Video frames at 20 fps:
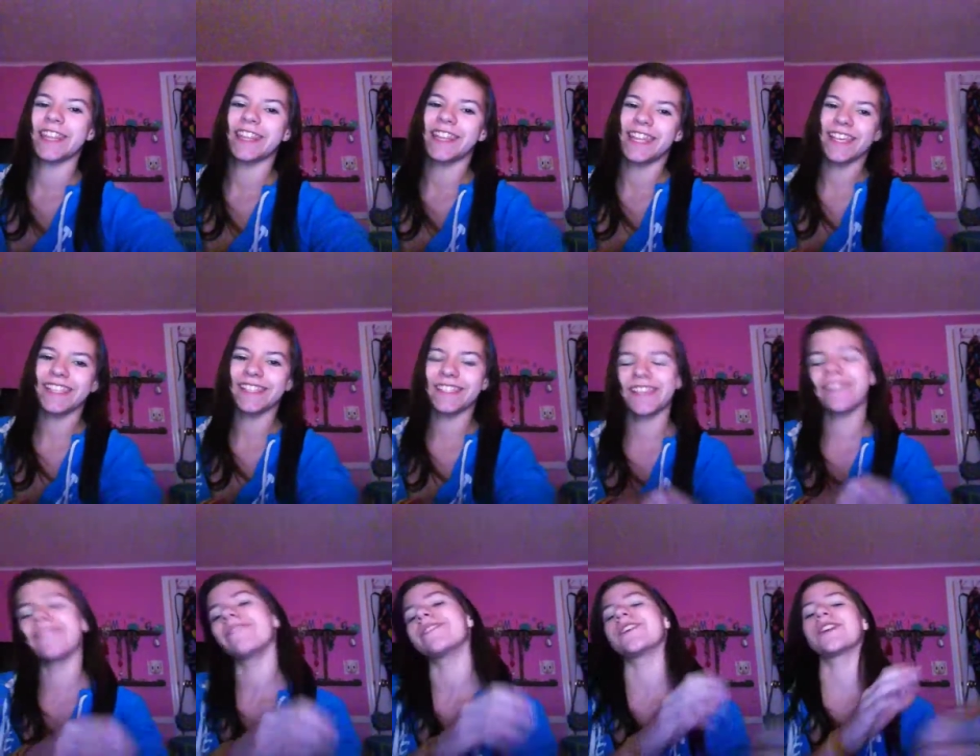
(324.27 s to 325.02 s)
This,
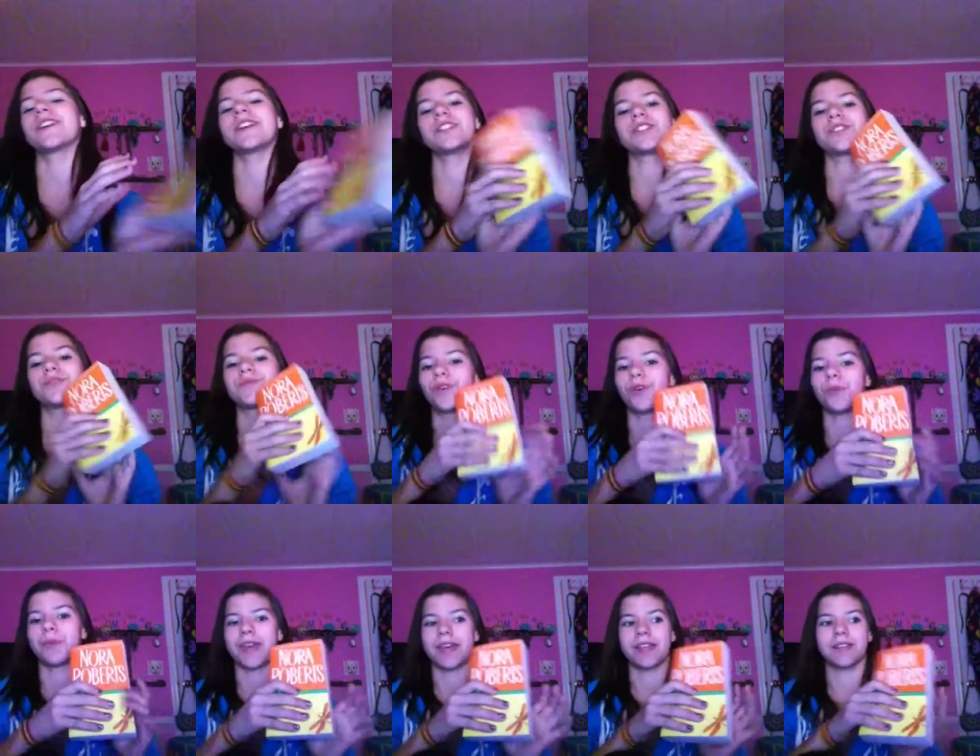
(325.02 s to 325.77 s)
if you're into
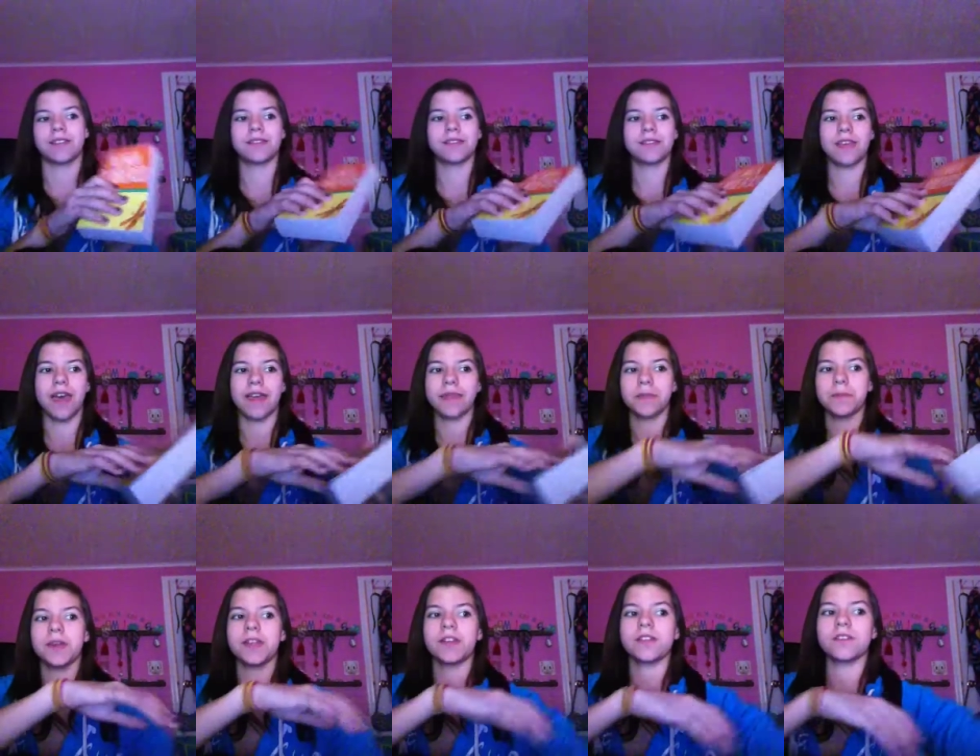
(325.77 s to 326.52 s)
romance. And
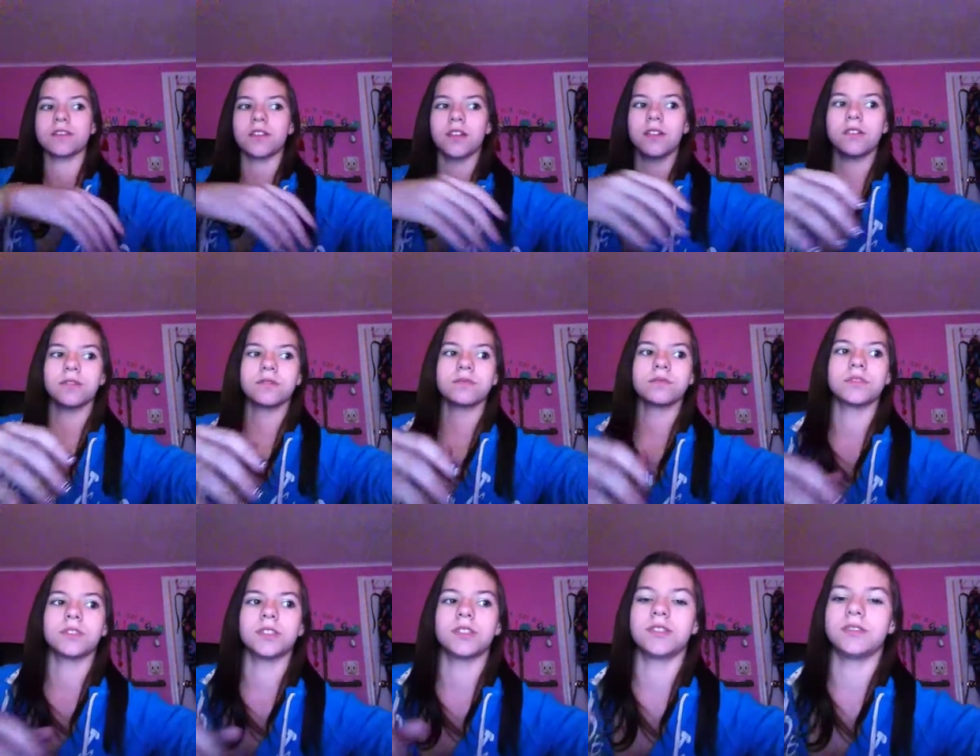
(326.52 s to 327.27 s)
the medium soul,
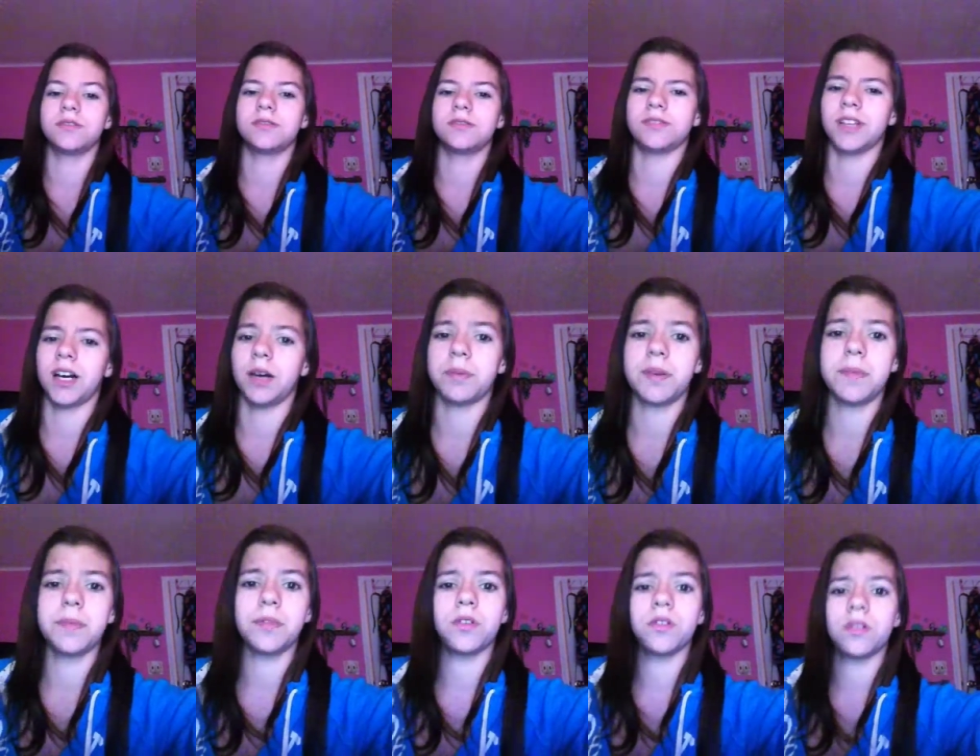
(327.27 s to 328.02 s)
the doll
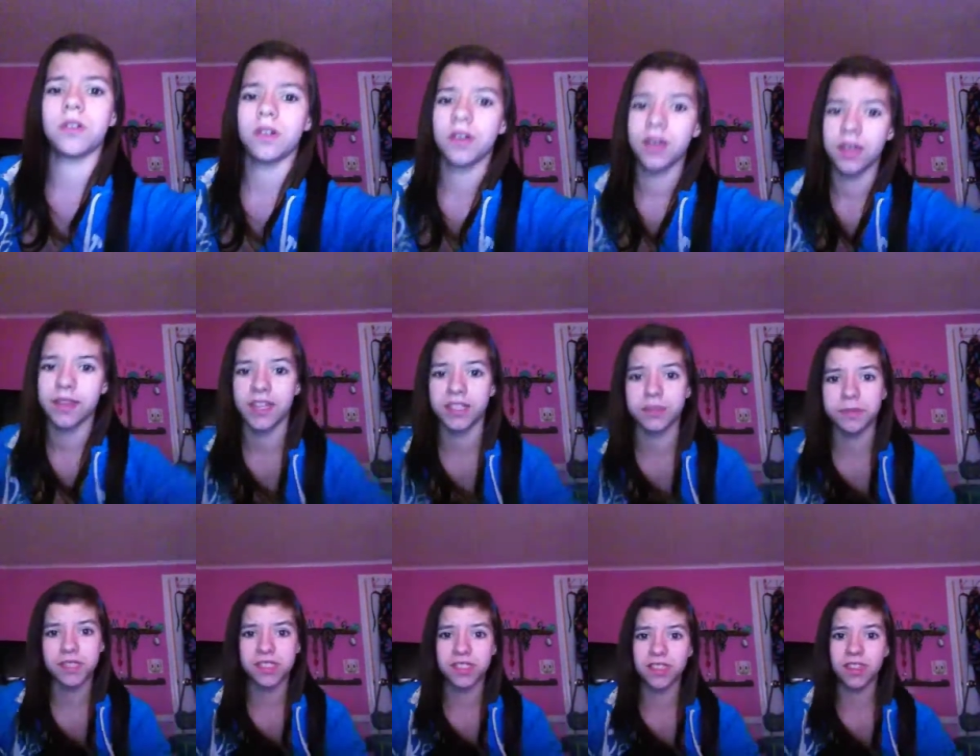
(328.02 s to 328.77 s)
people,
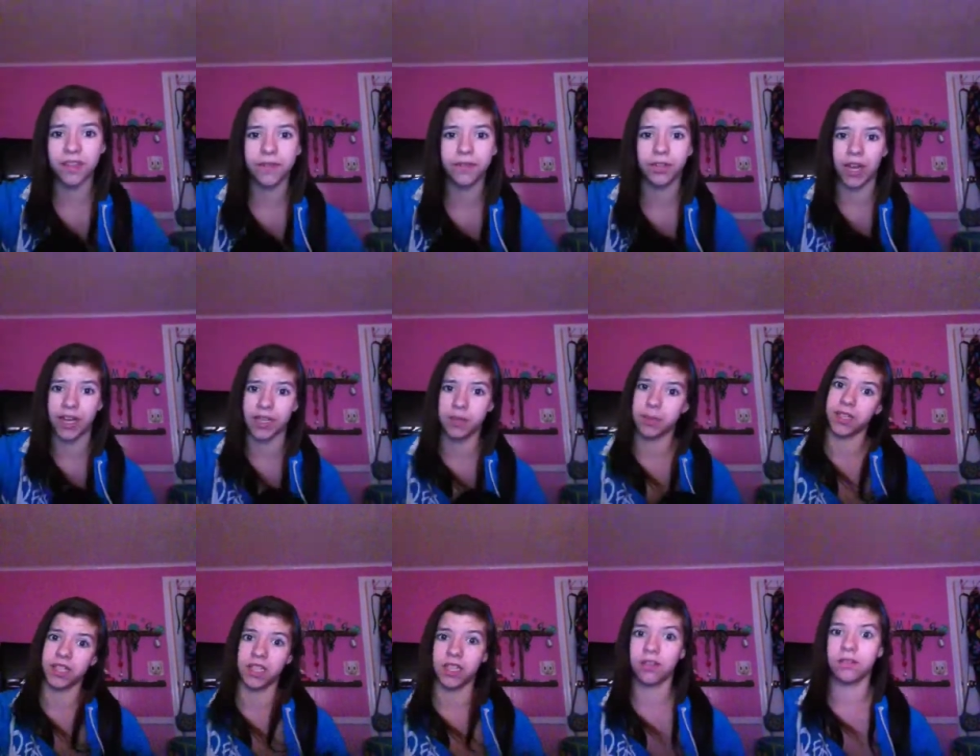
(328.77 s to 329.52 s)
that's basically for
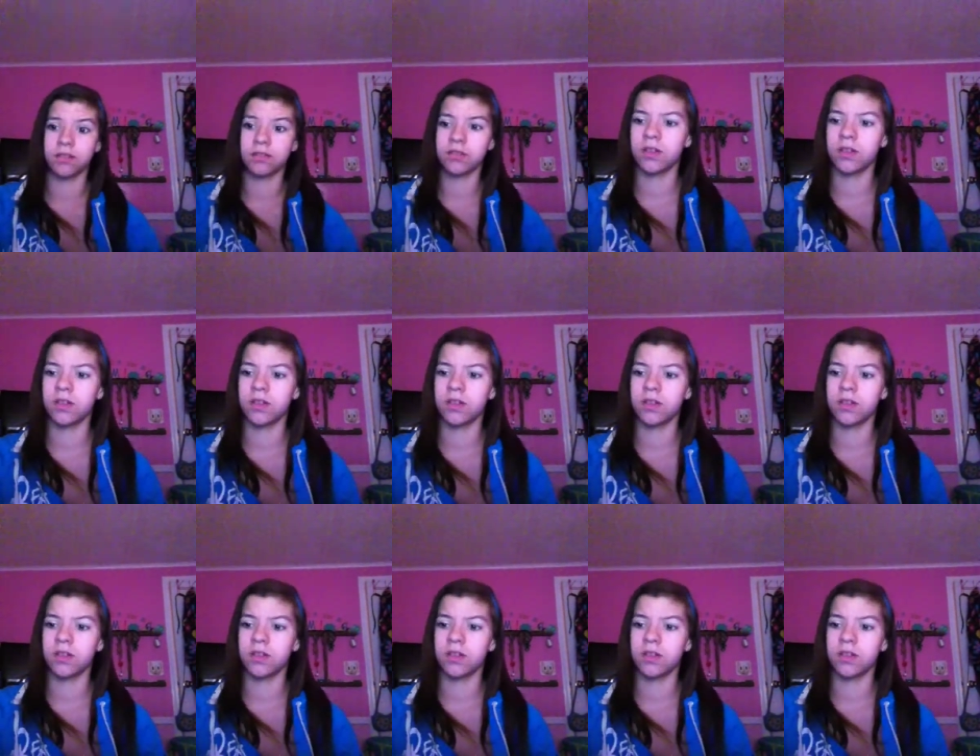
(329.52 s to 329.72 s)
anybody.